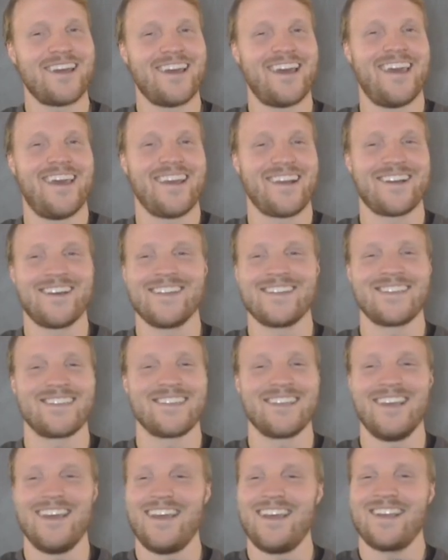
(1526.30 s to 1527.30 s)

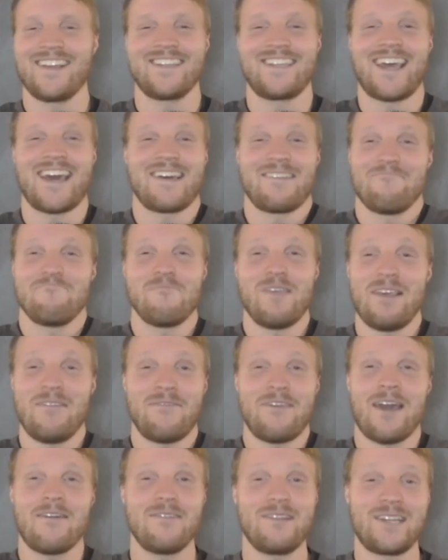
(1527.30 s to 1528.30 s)
because yeah,
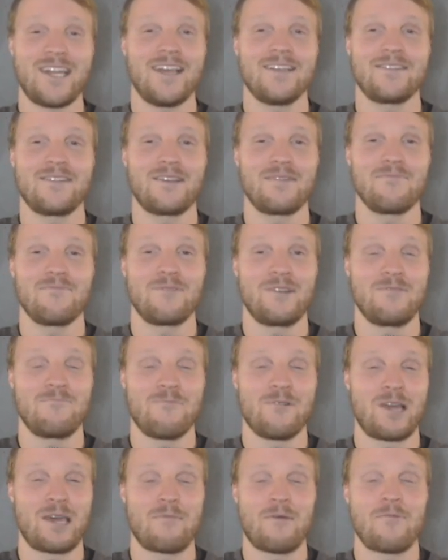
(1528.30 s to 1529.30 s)
if you have the chance to
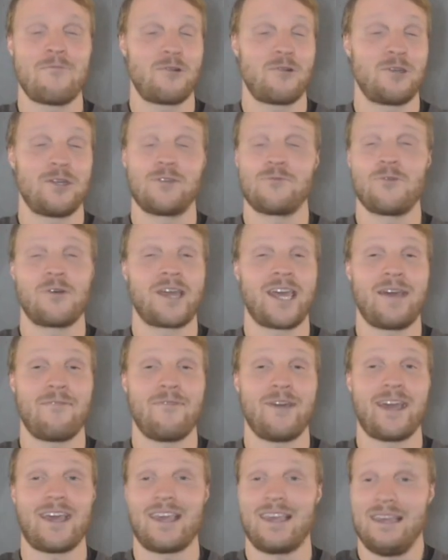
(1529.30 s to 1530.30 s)
bring him in for just one game
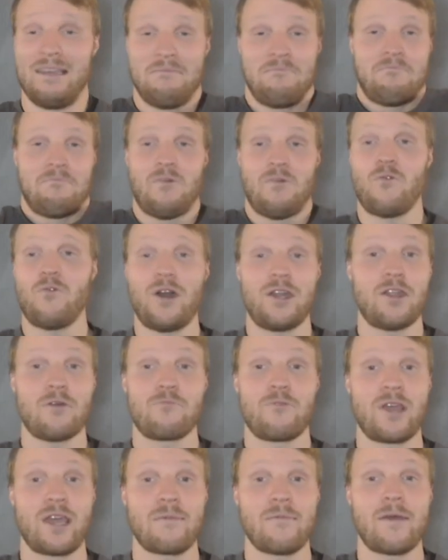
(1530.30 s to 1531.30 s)
week, why not
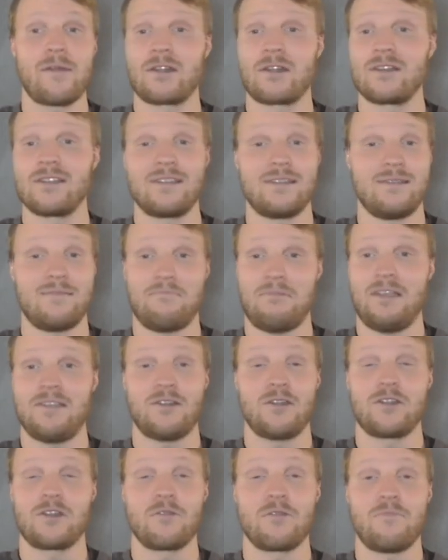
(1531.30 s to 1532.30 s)
bring him in? Because he's
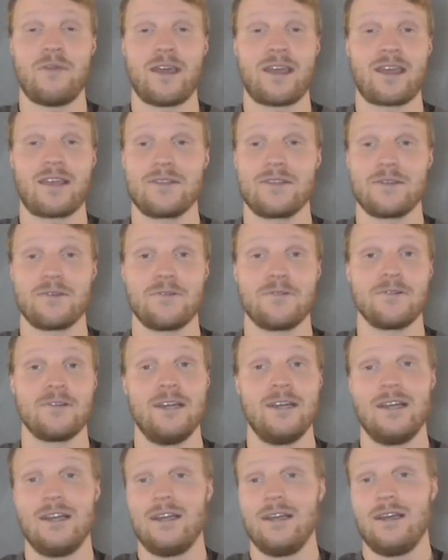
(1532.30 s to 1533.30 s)
such a good pick. So
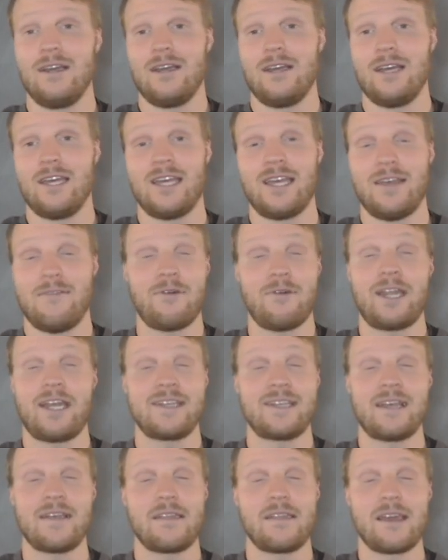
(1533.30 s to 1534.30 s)
when
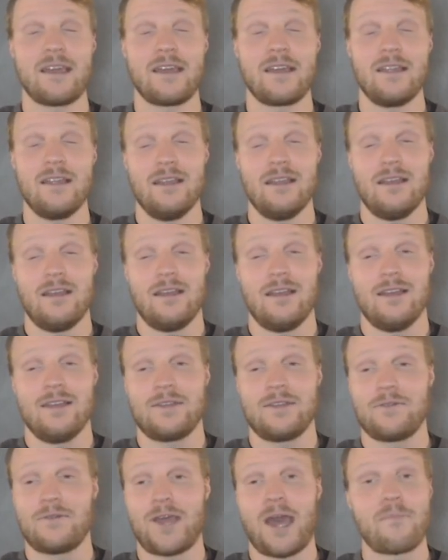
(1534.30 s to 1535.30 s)
he's healthy.
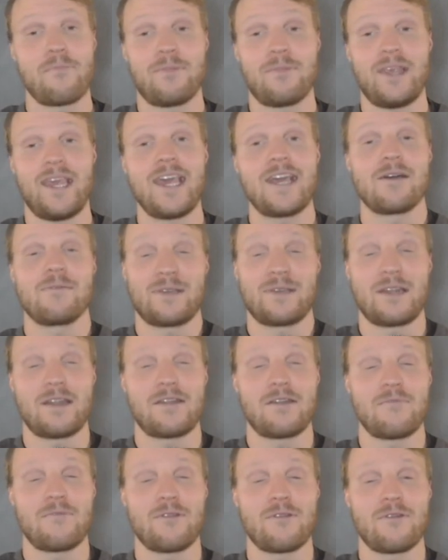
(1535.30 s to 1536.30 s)
So yeah, he comes in at
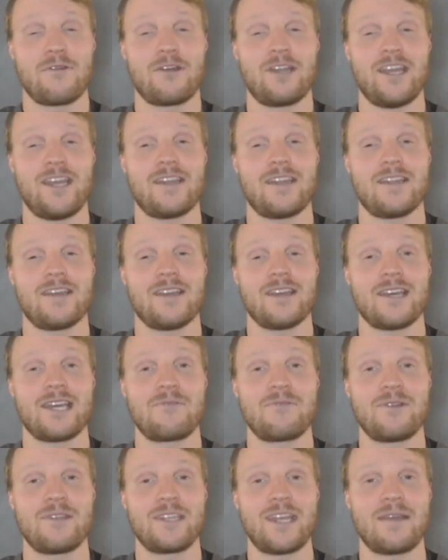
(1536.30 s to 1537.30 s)
number 13,
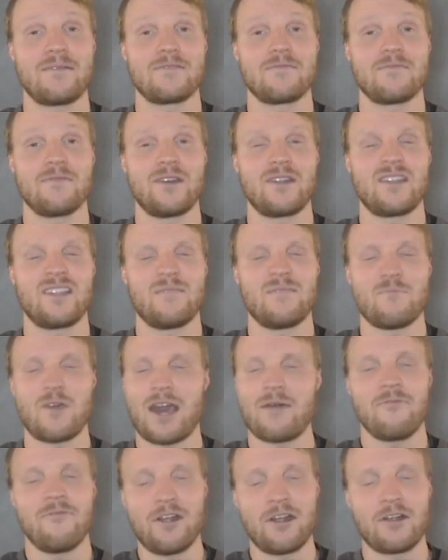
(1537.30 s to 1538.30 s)
Reece James. But yeah,
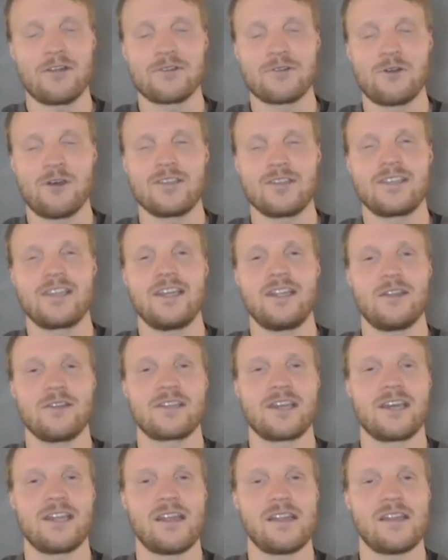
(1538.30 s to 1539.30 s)
fingers crossed he
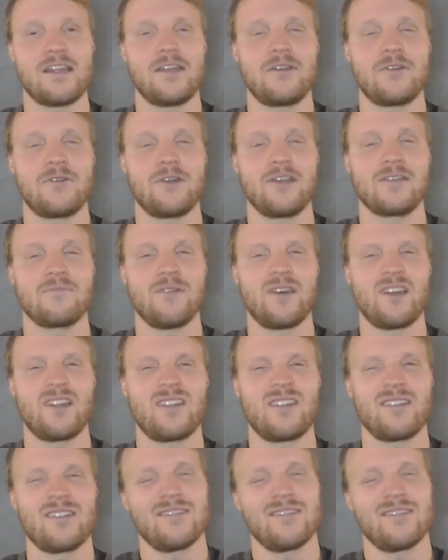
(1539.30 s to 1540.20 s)
doesn't get any injuries. But